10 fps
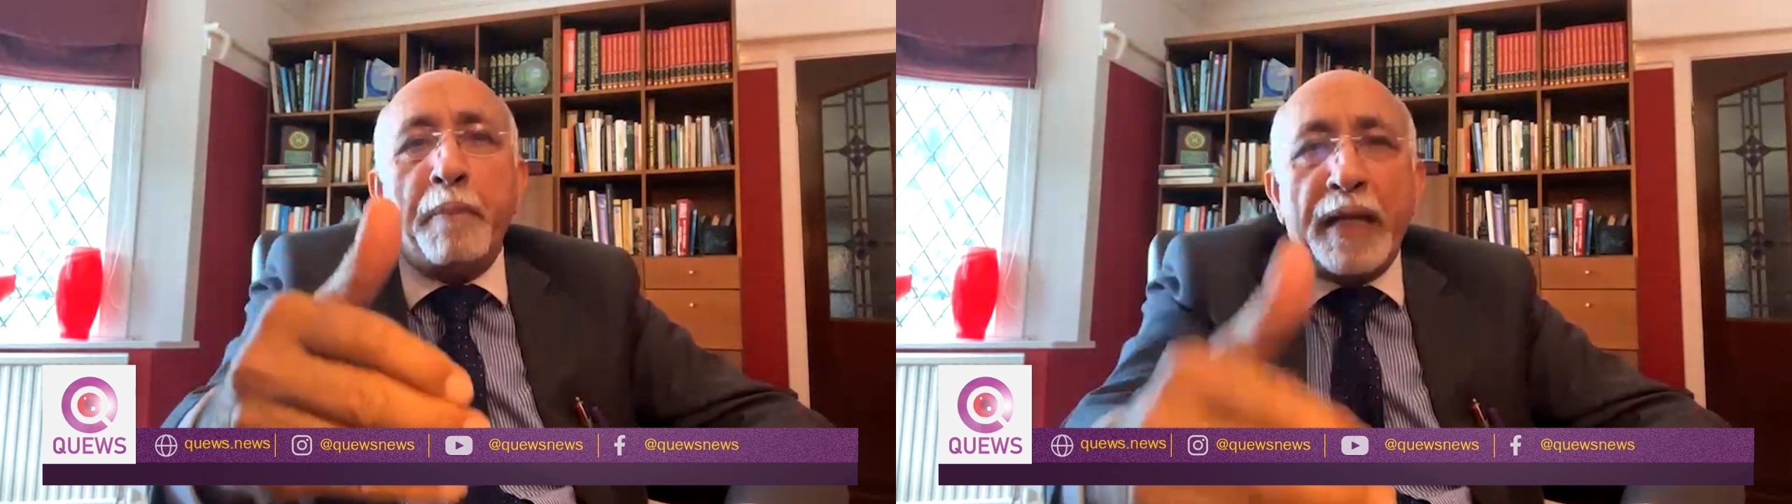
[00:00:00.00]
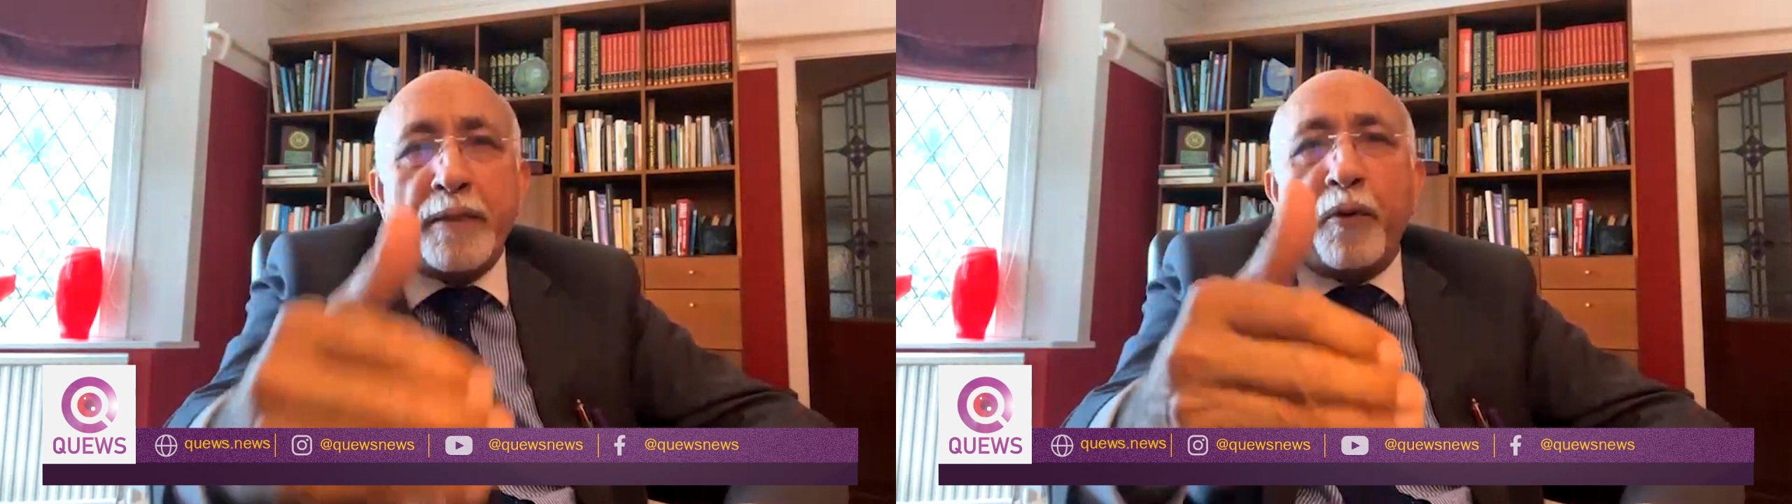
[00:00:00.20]

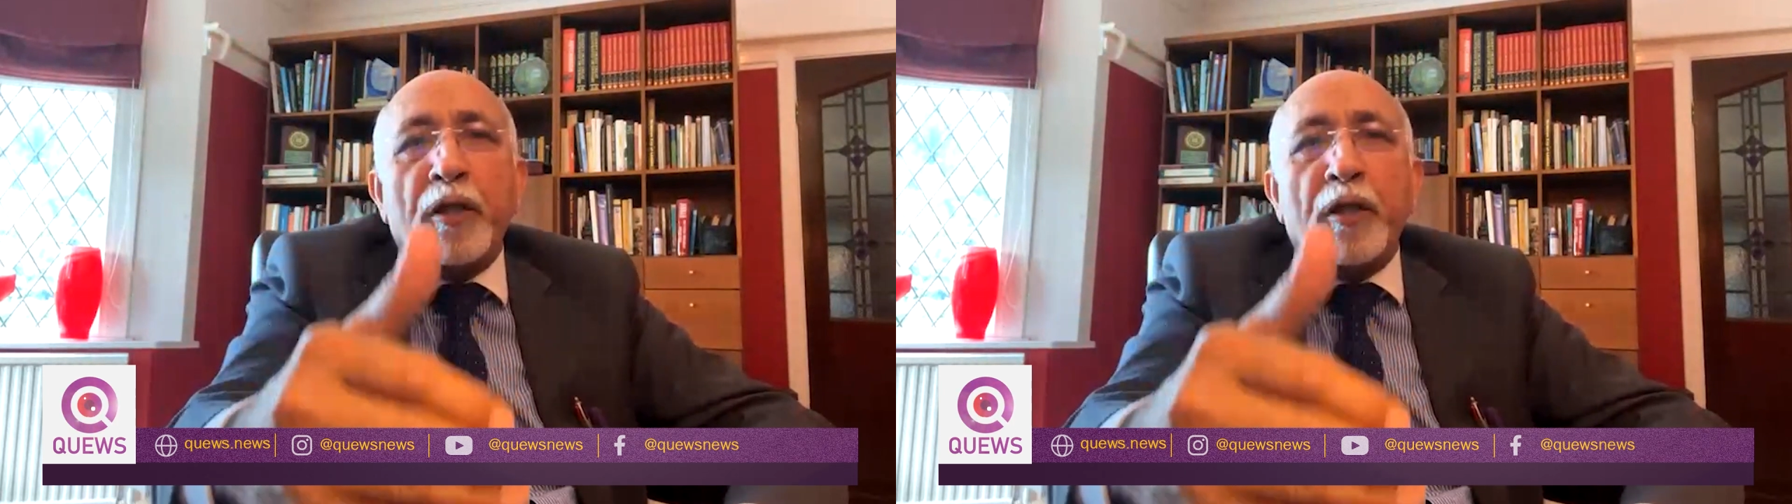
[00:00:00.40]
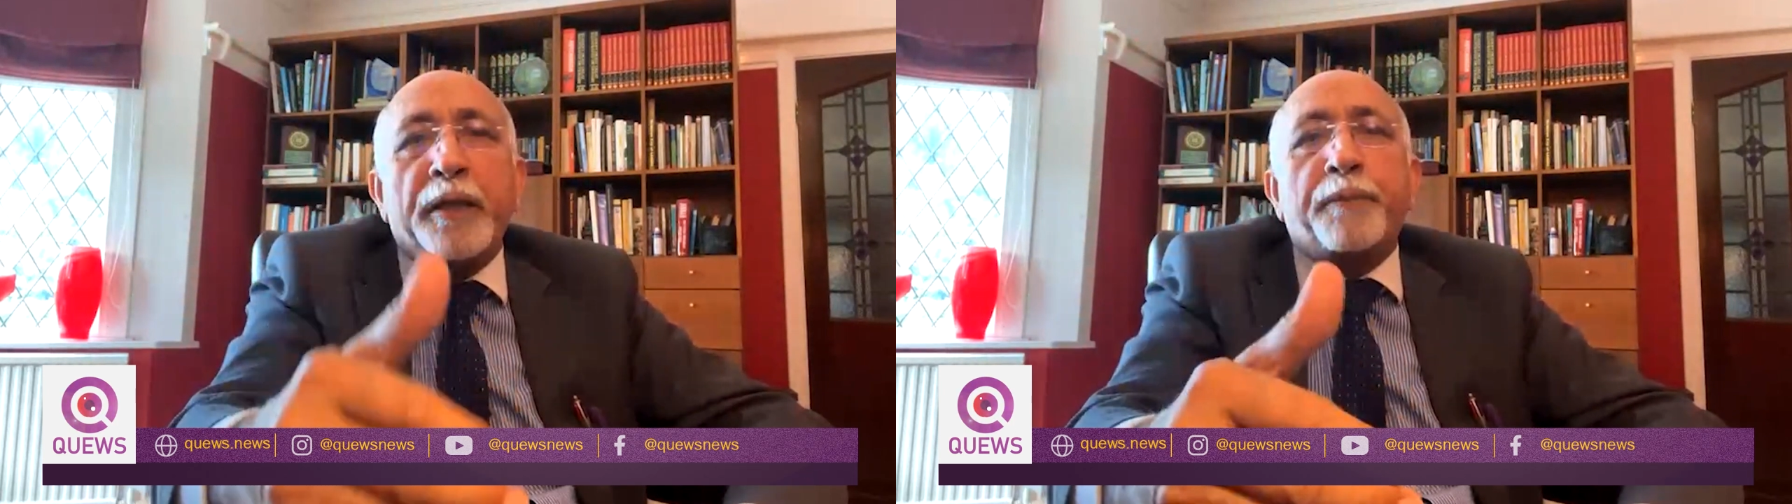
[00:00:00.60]

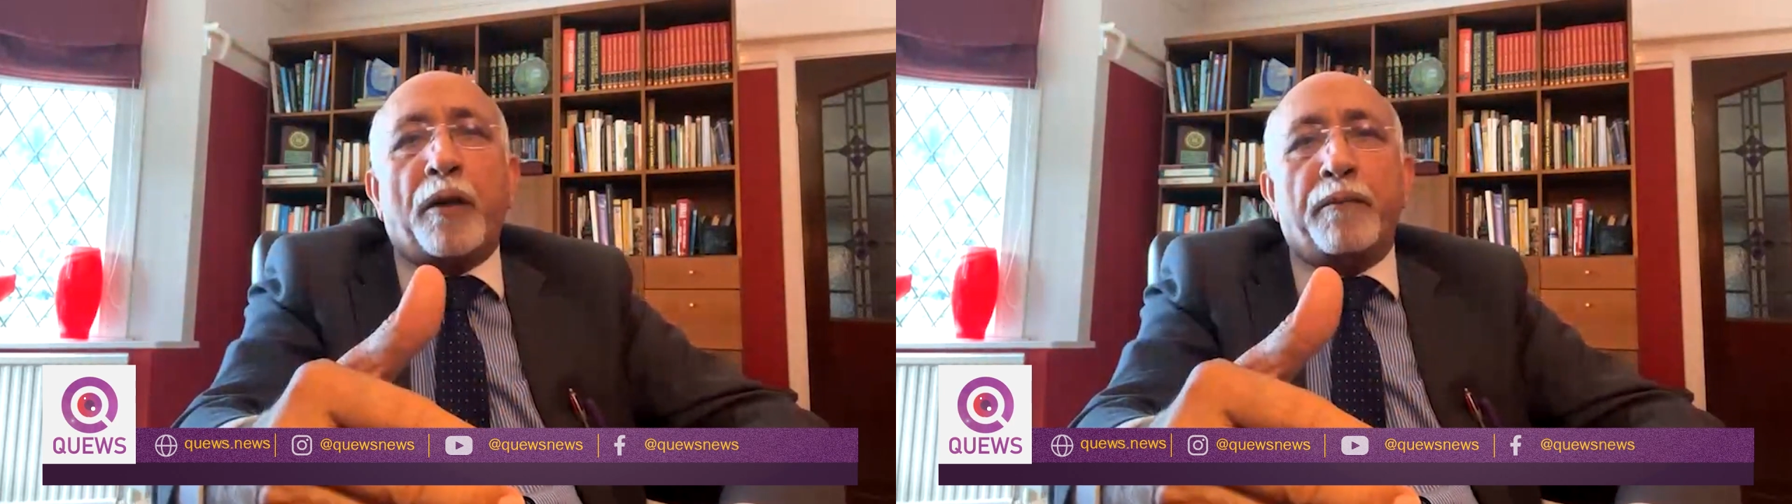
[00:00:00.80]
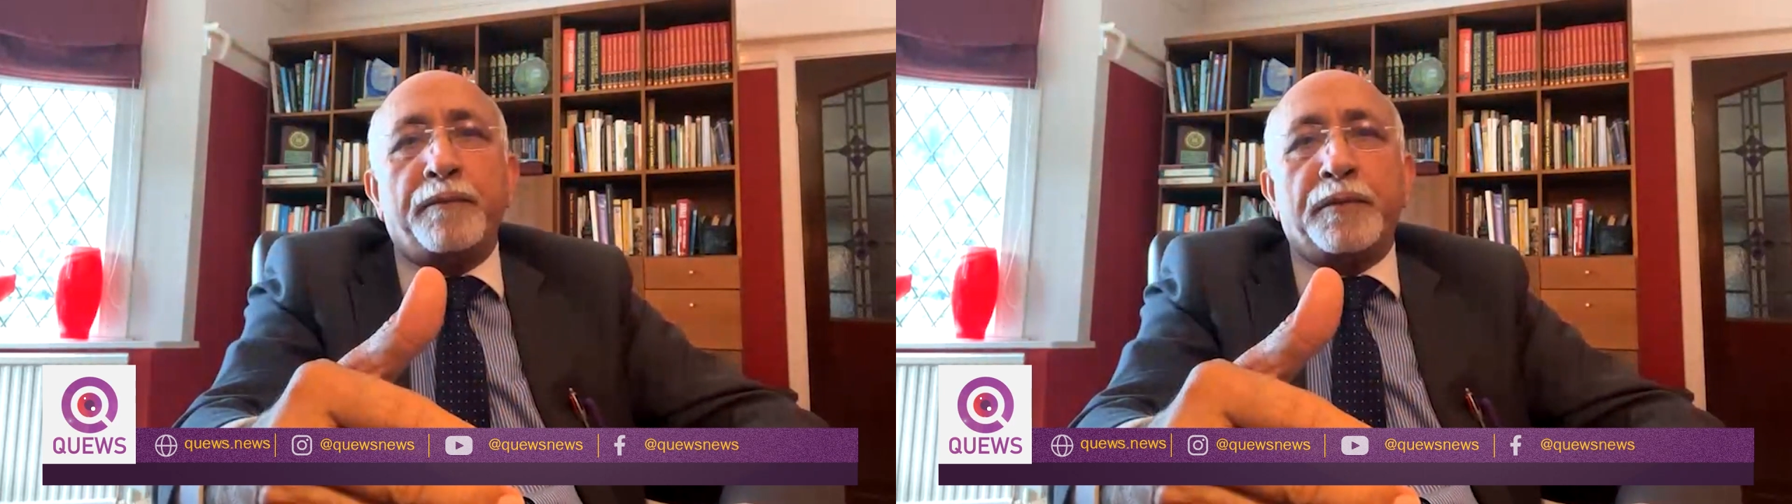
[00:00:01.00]
metabolic
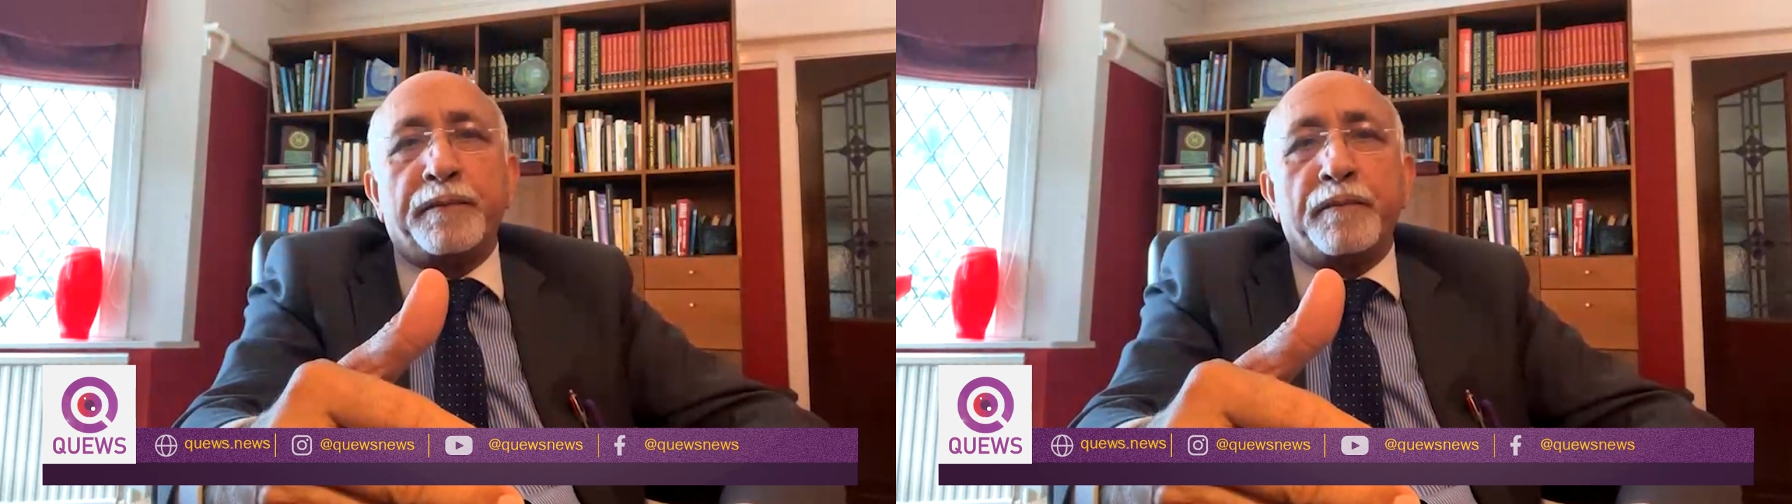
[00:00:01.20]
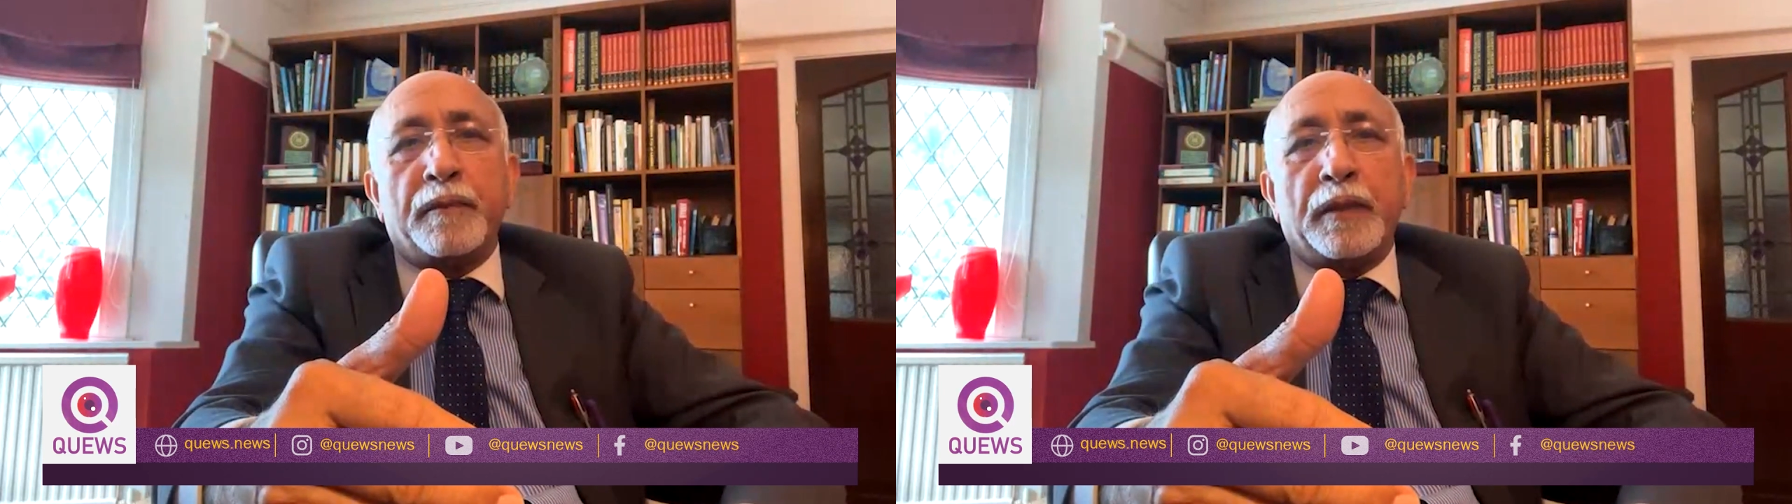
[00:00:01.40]

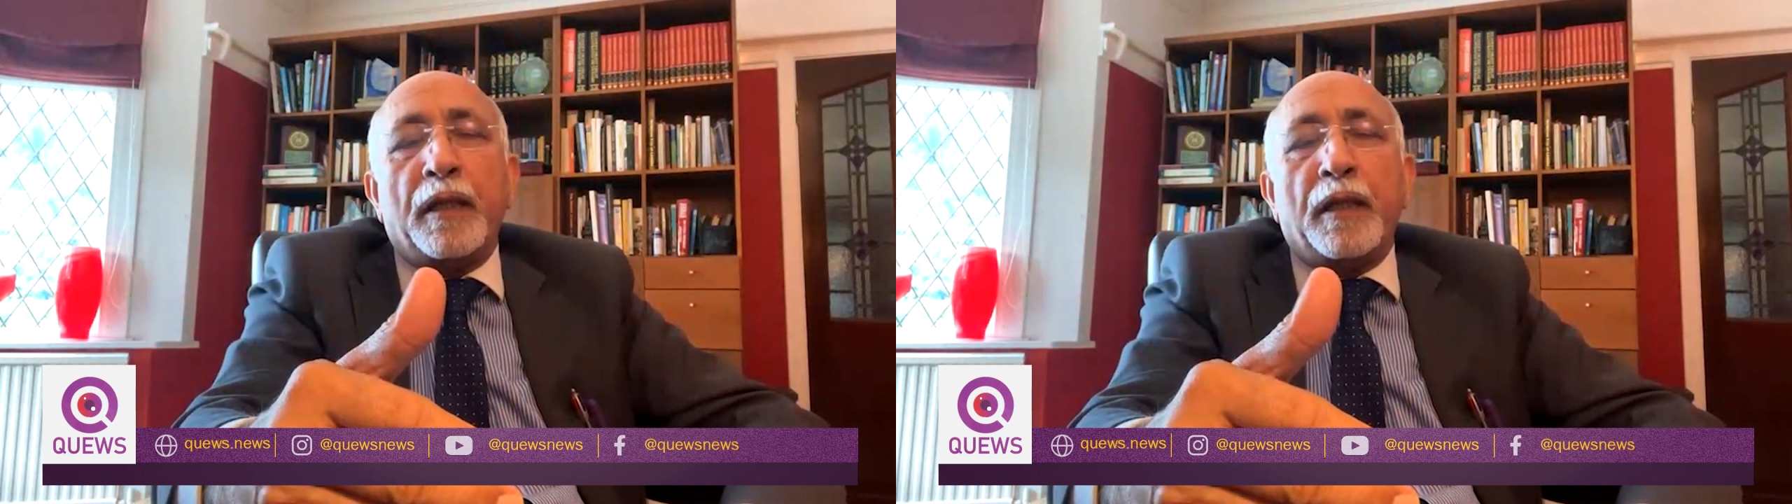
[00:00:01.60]
problems